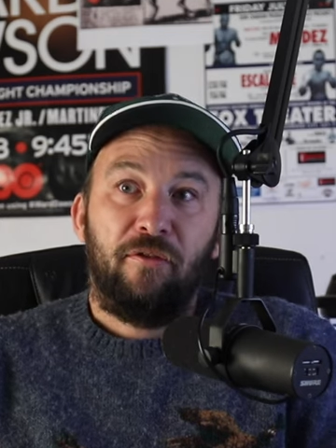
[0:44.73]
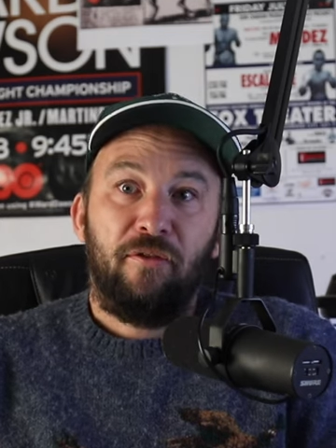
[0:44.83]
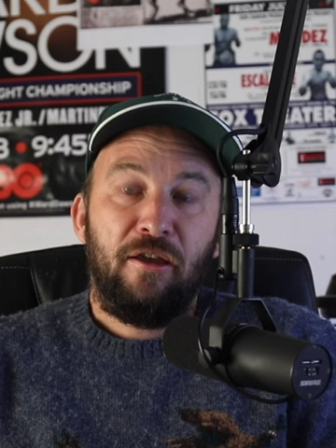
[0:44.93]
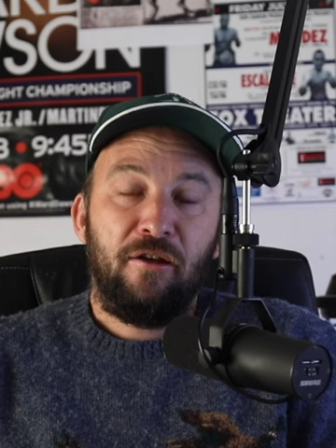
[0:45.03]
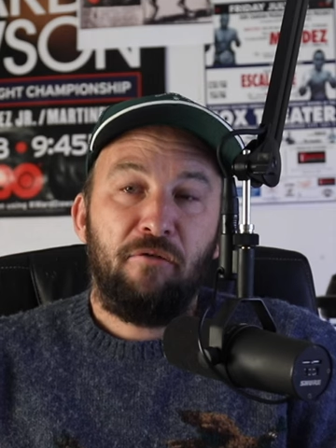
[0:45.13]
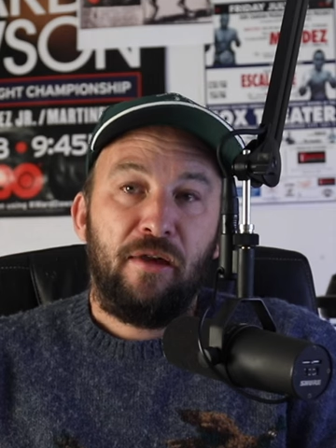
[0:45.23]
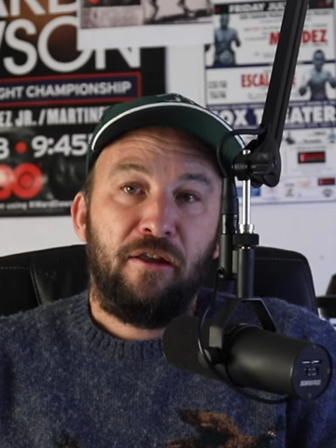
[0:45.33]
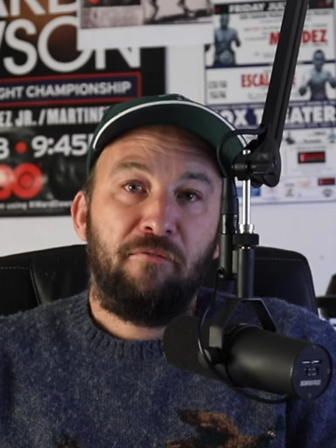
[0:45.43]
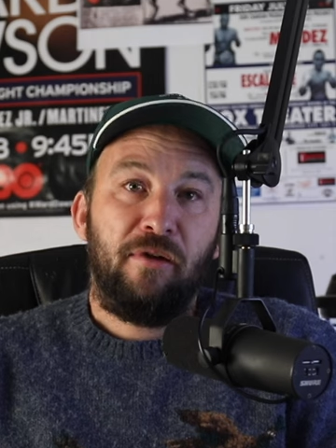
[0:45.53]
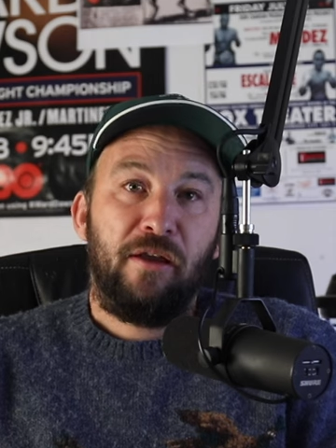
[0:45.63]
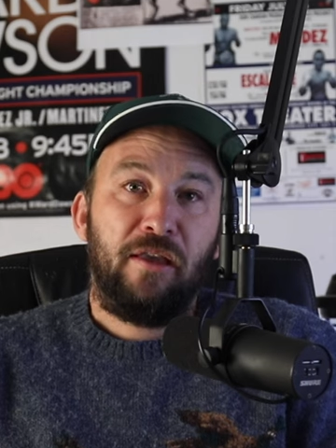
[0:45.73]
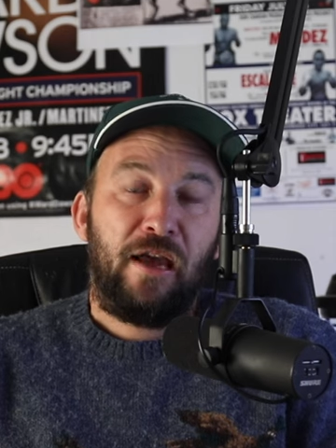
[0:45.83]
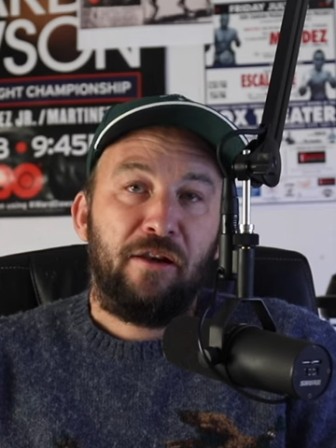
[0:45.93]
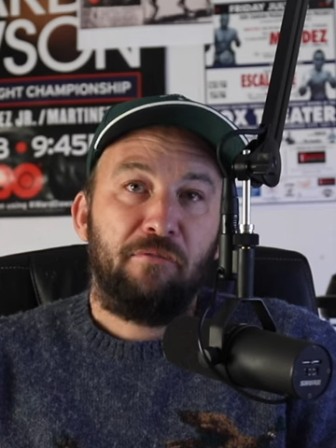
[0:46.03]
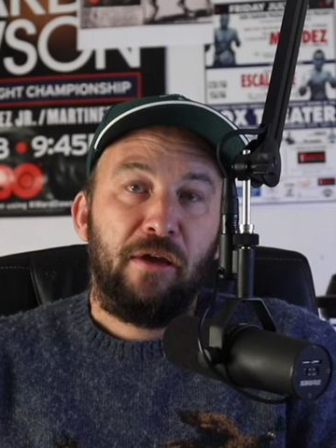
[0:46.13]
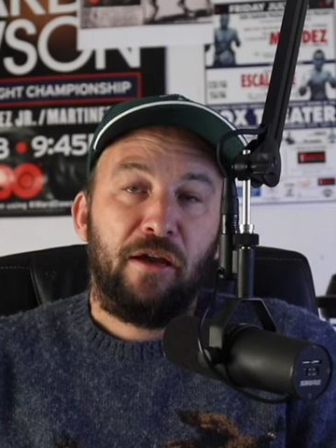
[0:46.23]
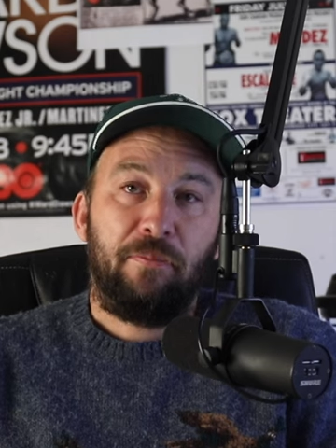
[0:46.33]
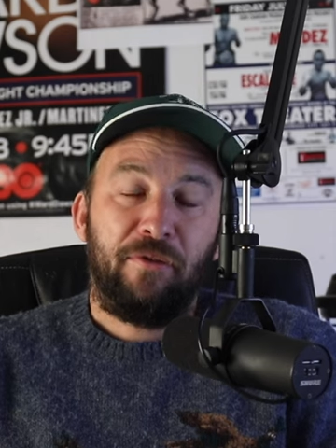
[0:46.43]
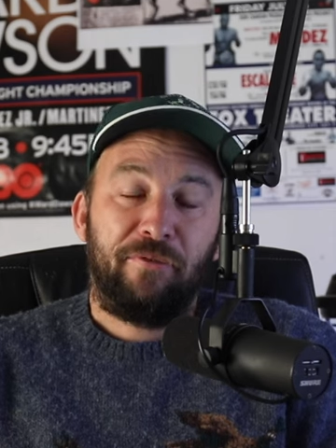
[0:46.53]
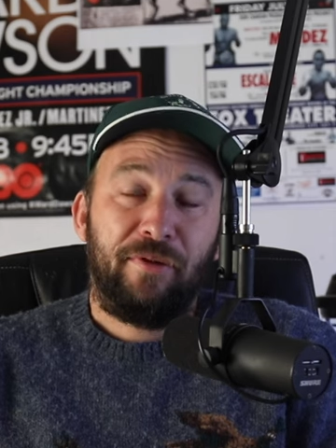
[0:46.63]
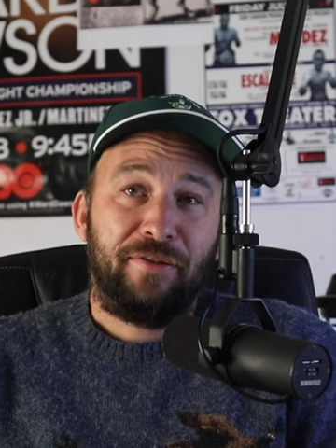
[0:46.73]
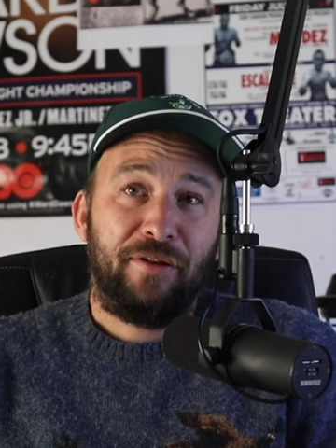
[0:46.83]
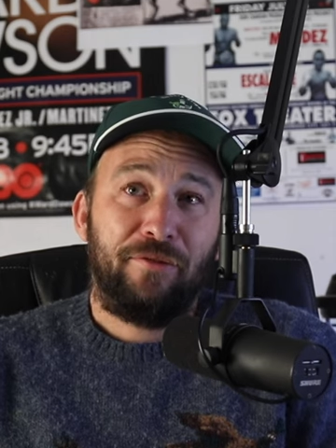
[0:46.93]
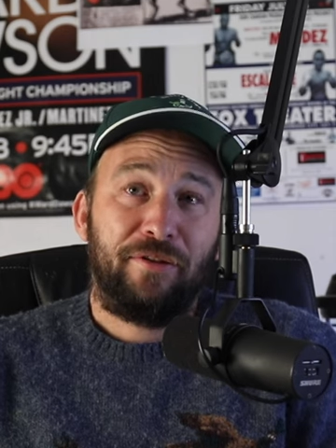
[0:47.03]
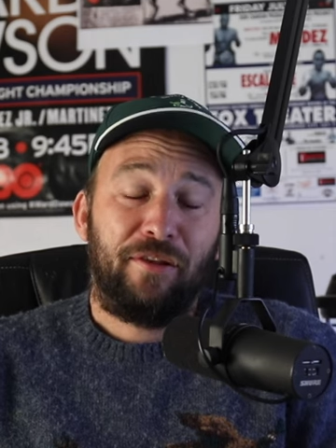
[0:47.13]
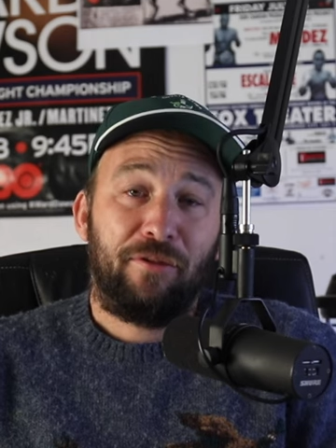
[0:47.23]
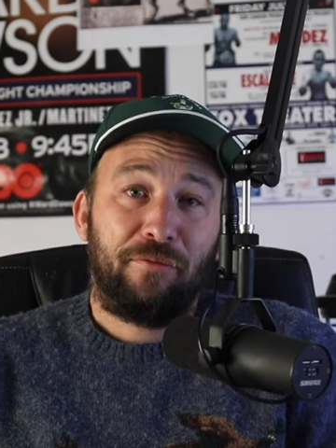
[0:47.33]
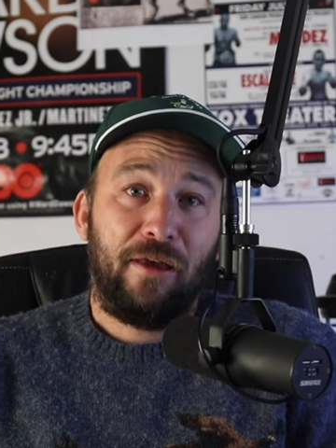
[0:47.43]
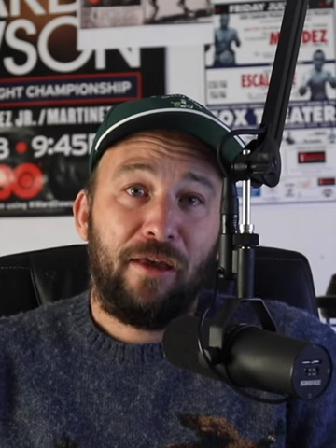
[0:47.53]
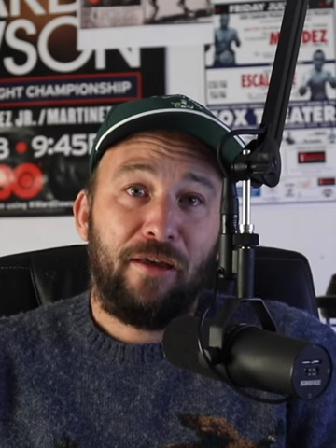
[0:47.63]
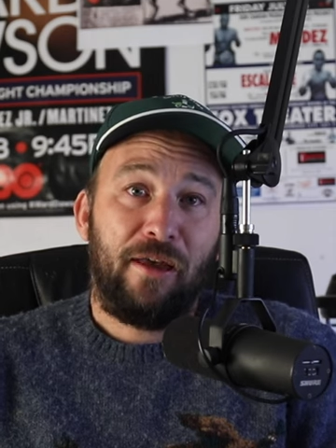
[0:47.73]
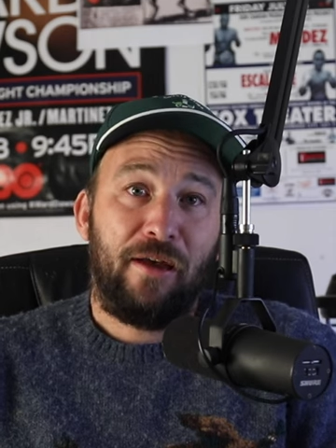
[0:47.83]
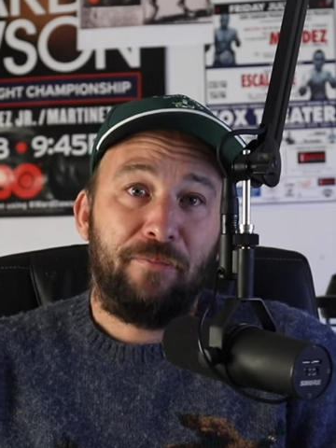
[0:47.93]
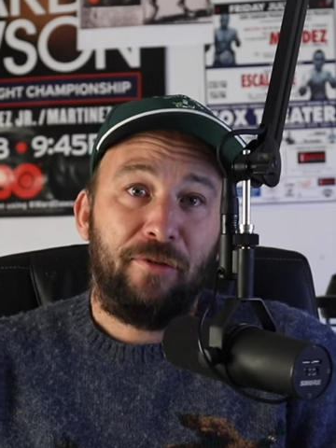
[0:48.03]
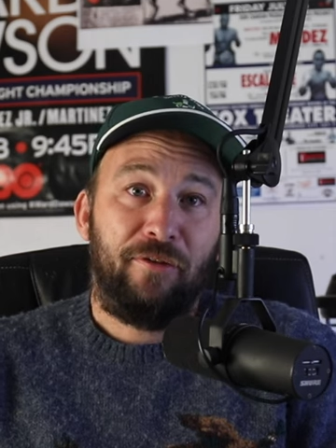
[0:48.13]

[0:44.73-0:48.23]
Naoya Inoue, you had to wake up on the West Coast at 3 a.m.